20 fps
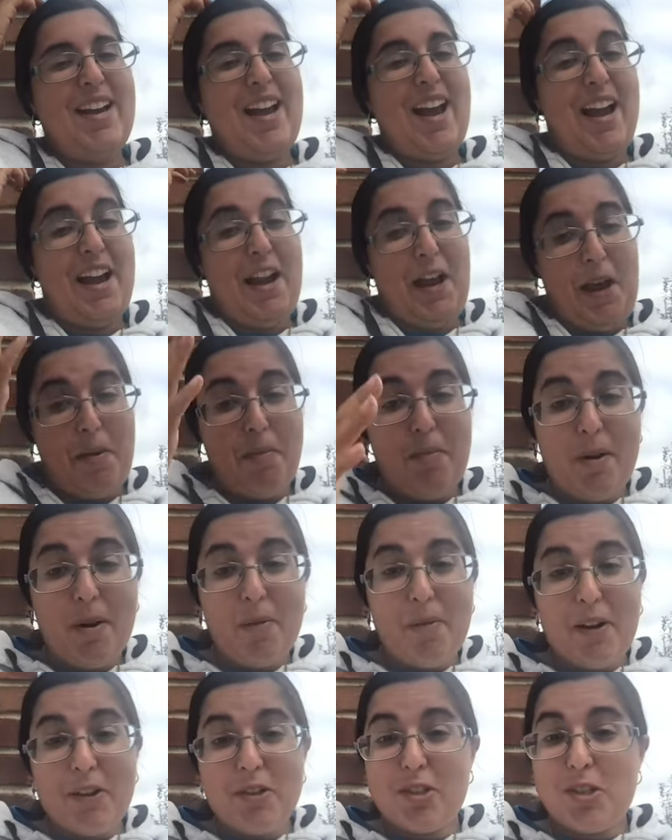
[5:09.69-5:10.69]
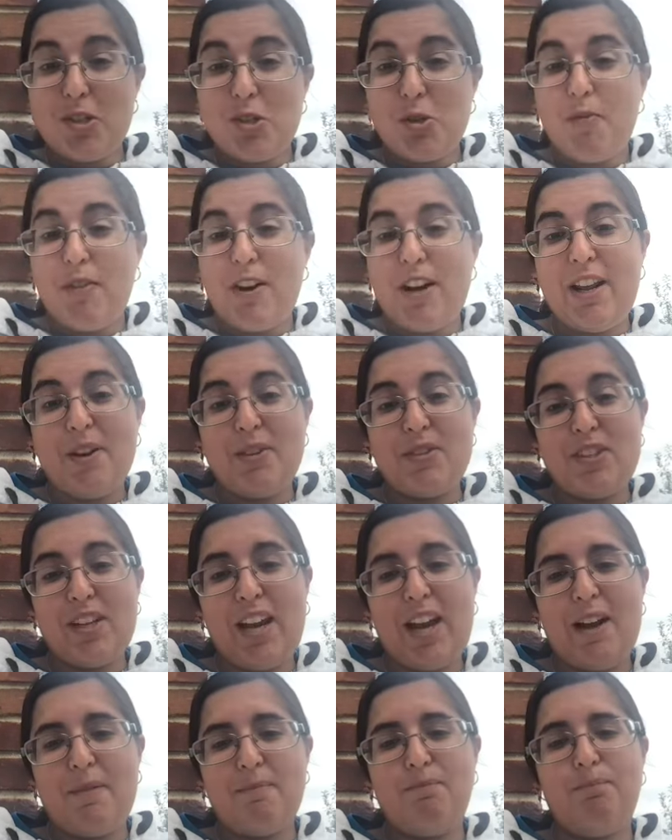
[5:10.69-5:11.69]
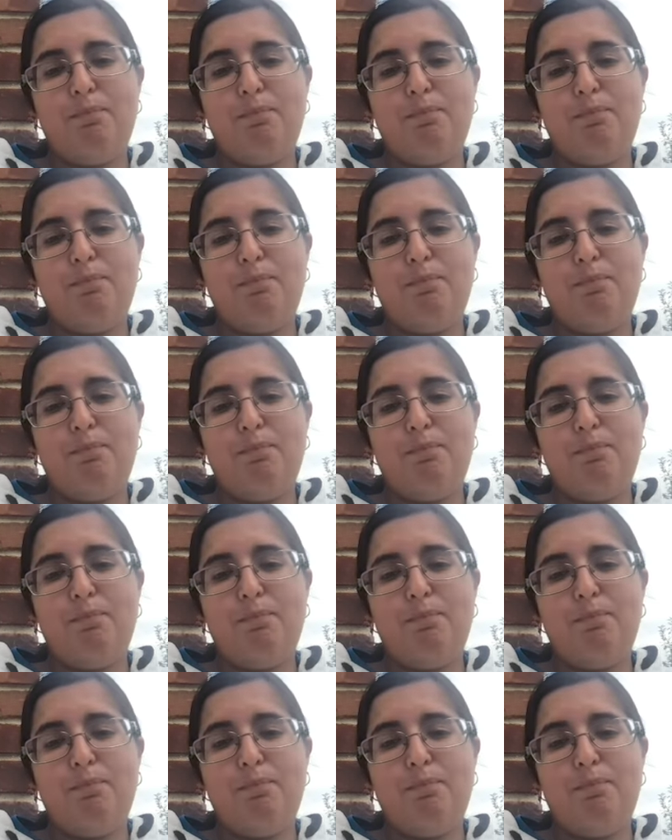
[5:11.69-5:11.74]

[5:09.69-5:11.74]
and able to watch YouTube videos again.